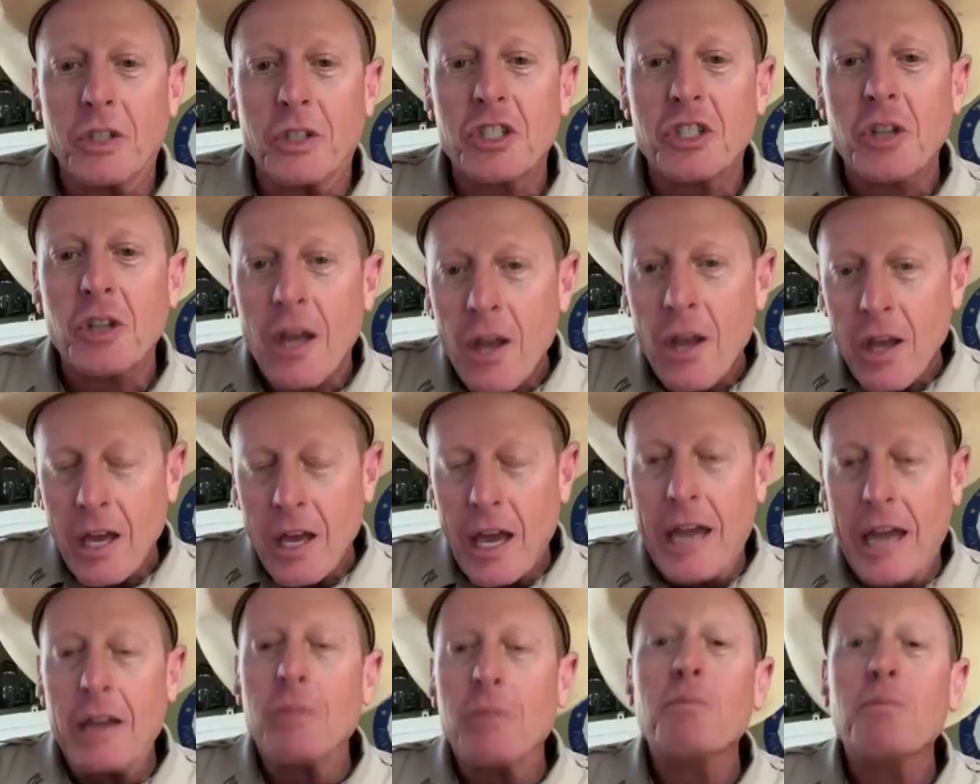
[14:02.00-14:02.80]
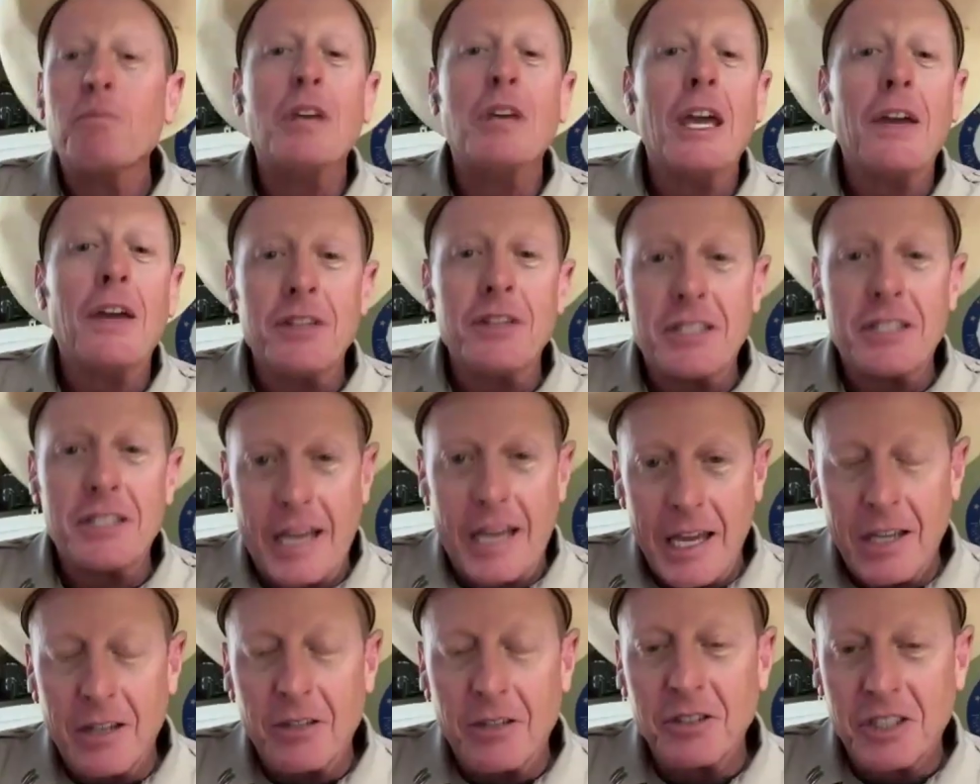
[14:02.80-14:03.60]
which, hey, give and
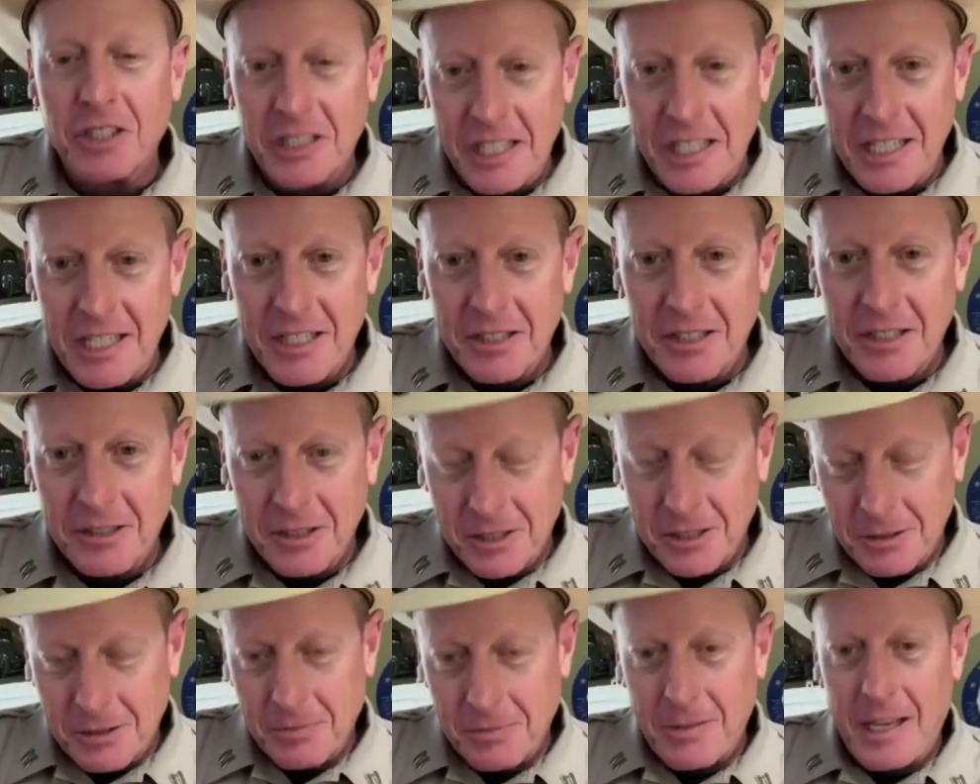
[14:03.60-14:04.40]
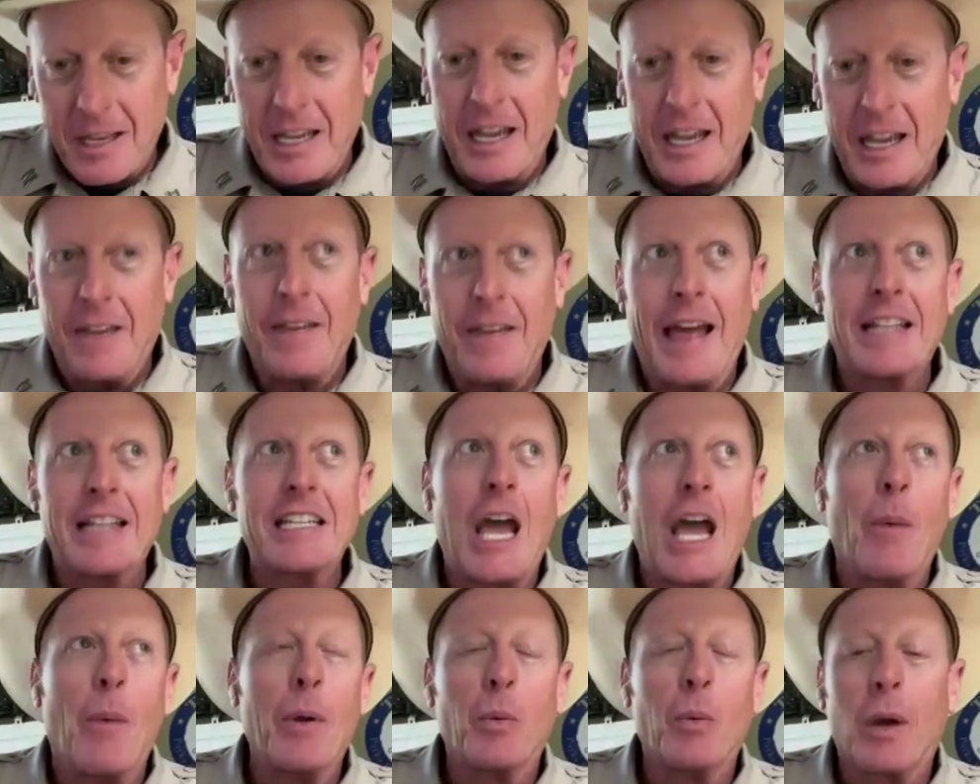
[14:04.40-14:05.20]
take on seasons. And
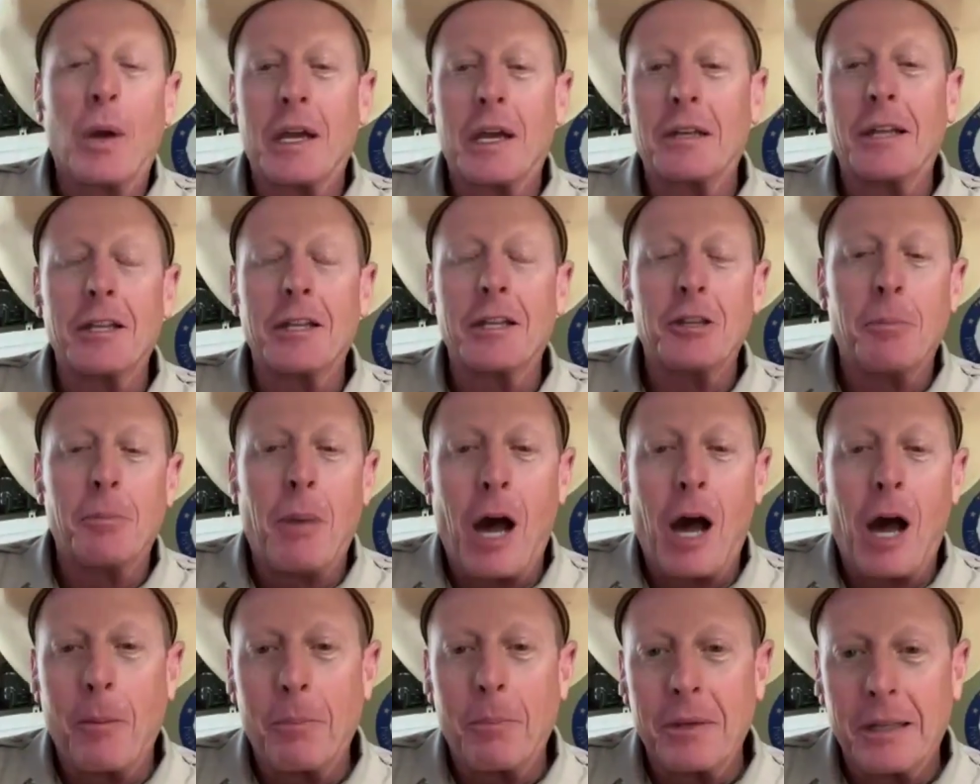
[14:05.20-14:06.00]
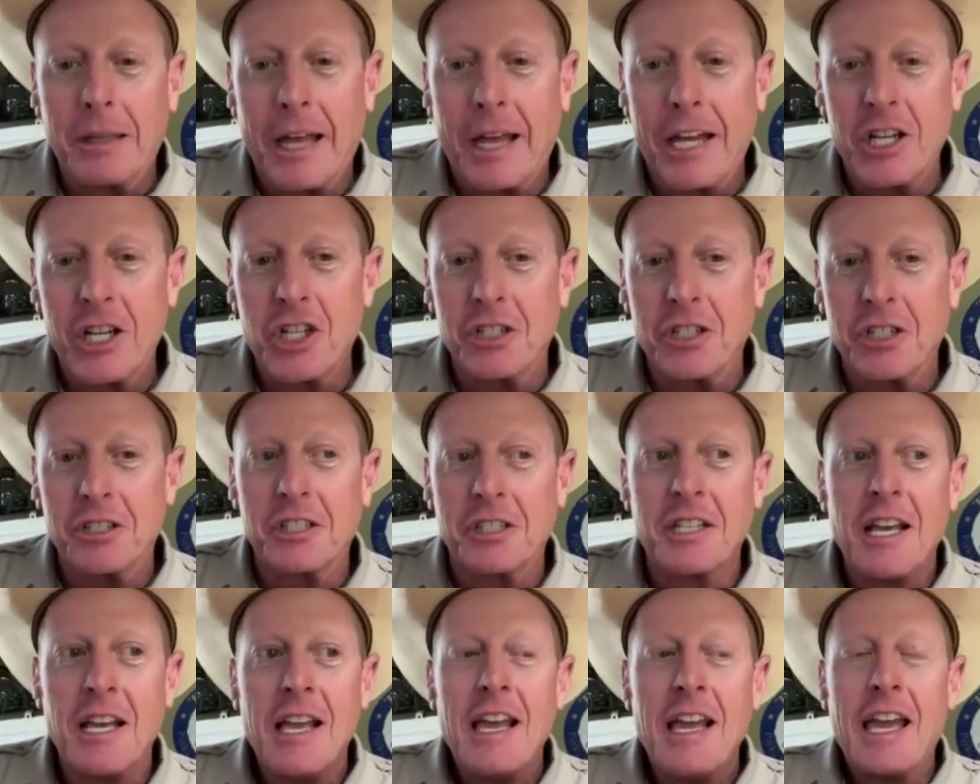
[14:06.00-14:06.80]
that's how we regulate the
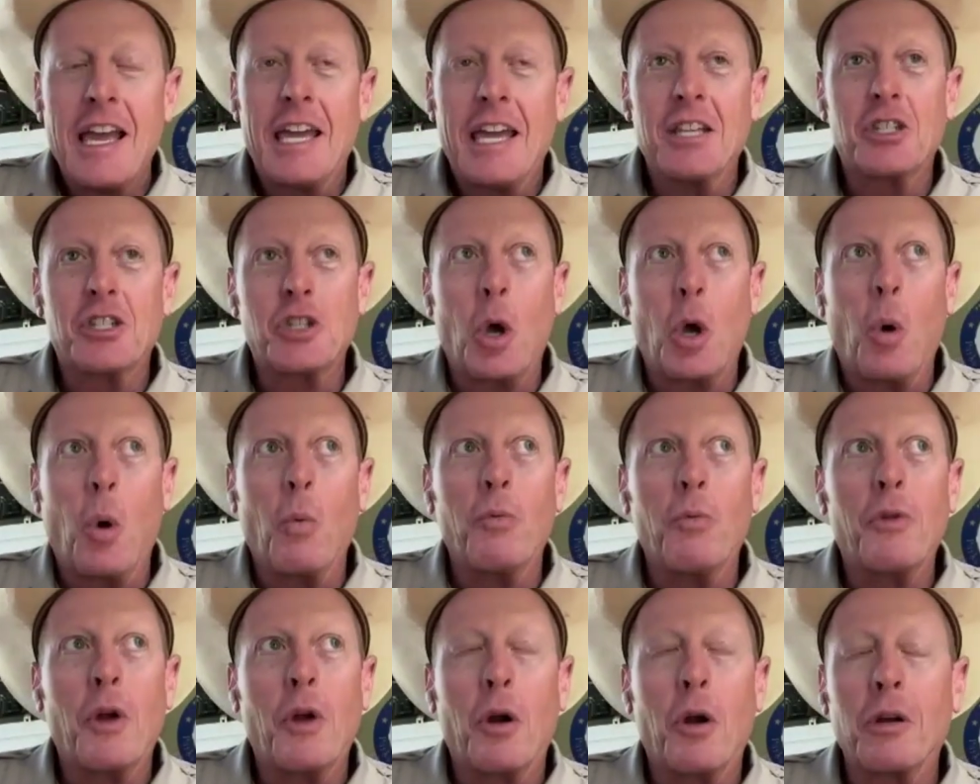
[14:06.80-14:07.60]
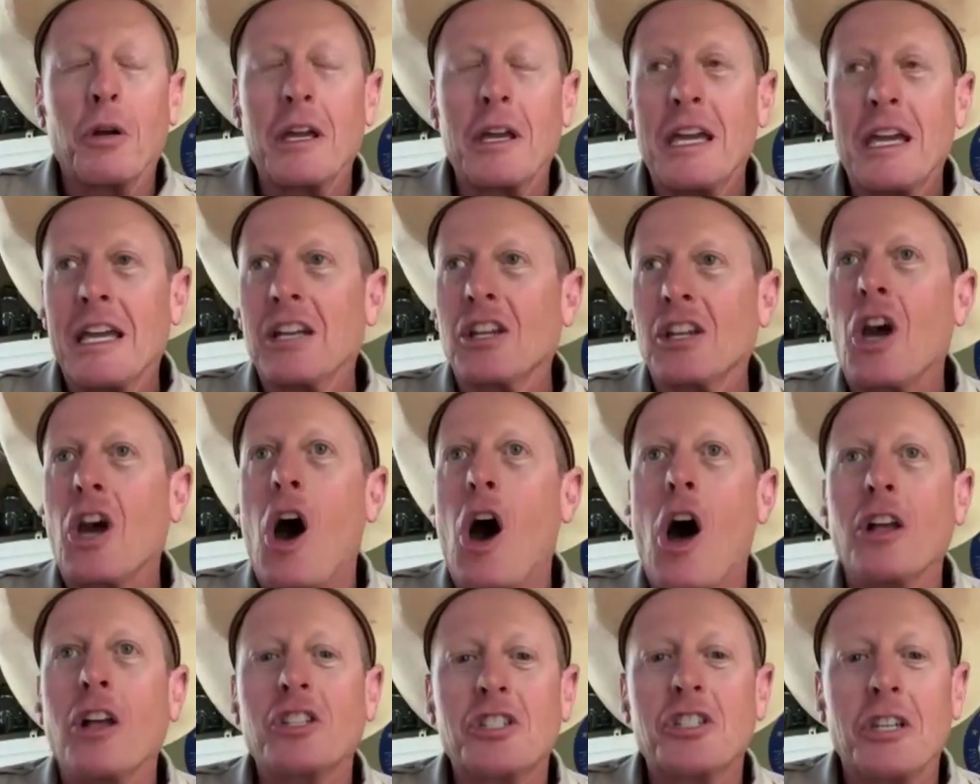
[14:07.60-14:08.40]
populations. And so they're in
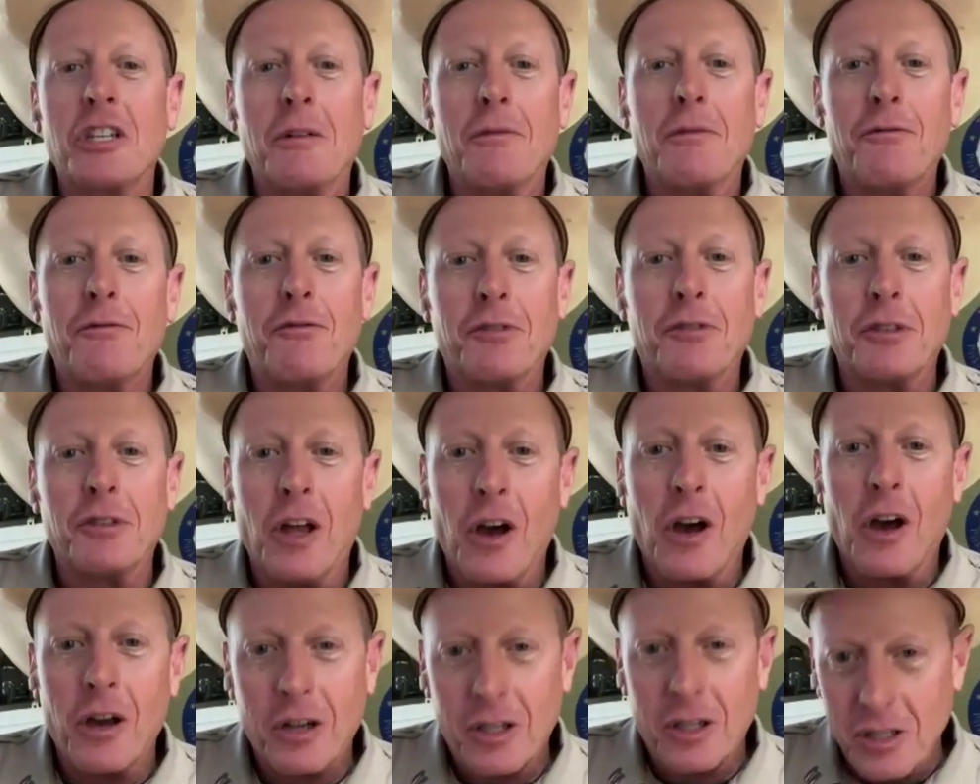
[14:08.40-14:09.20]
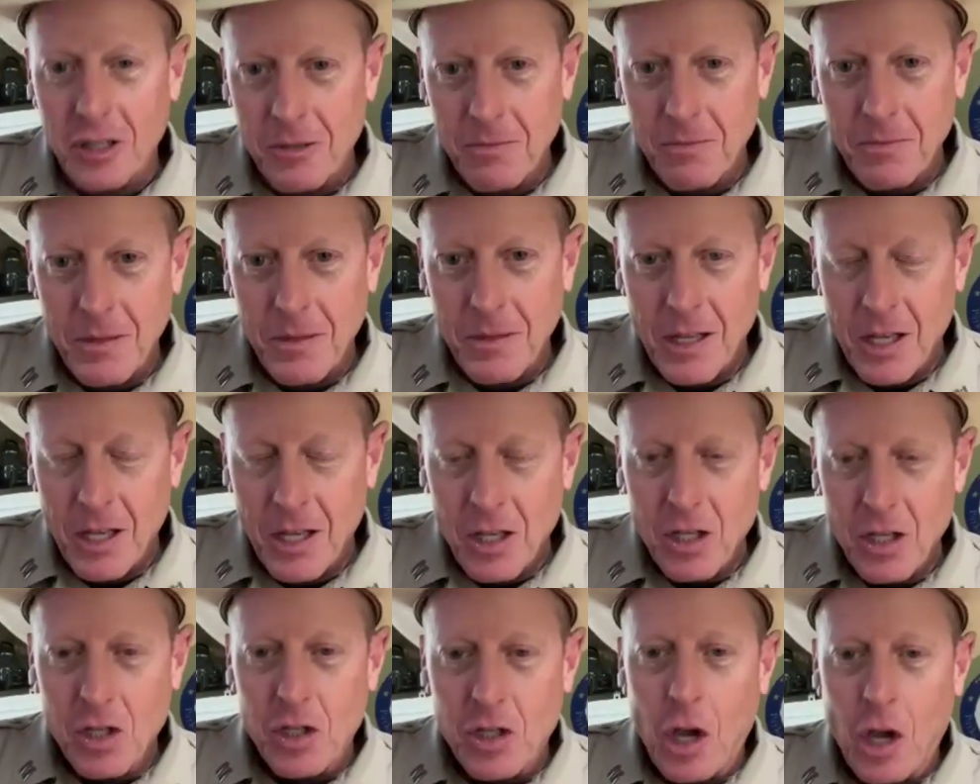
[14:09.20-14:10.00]
constant flux.
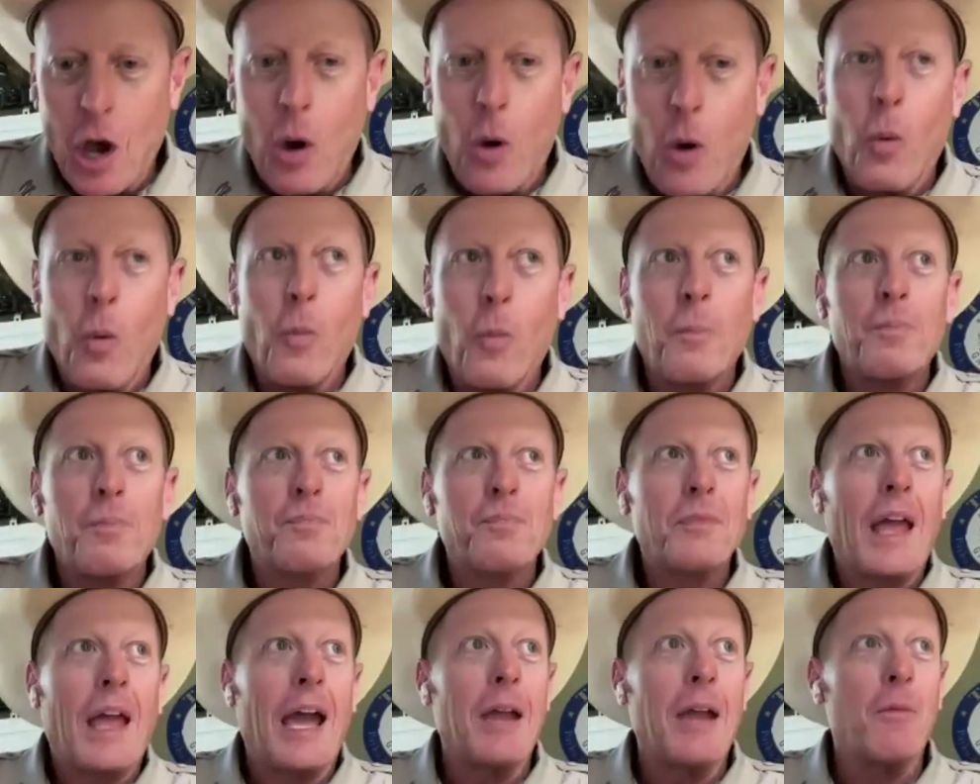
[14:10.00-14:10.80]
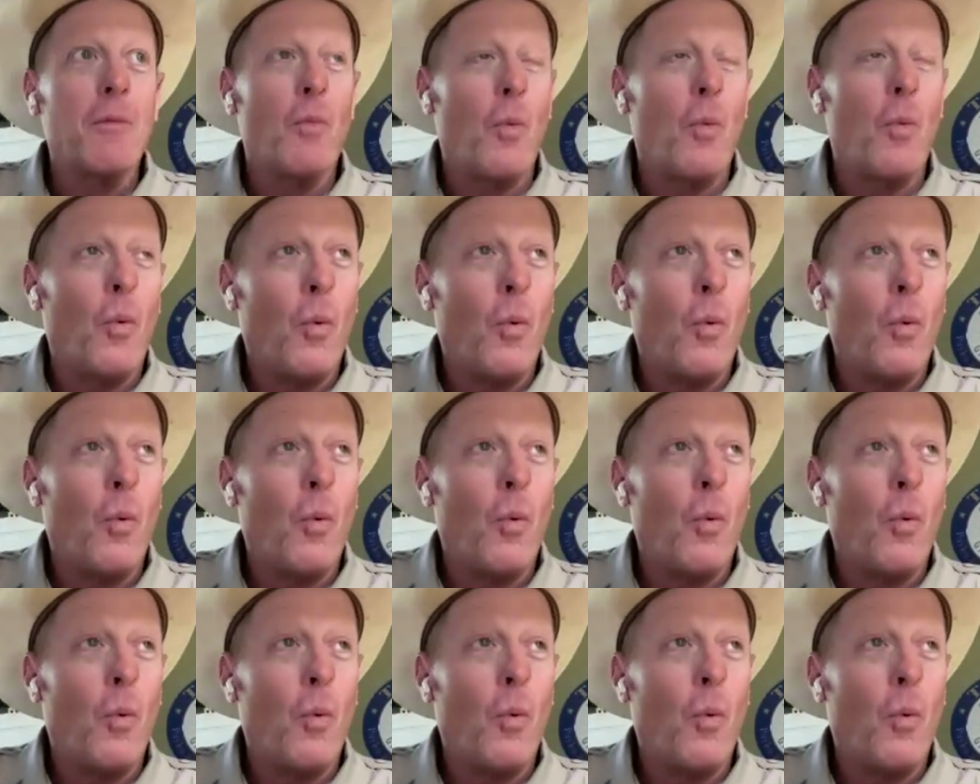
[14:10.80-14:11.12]
So, mm-hmm.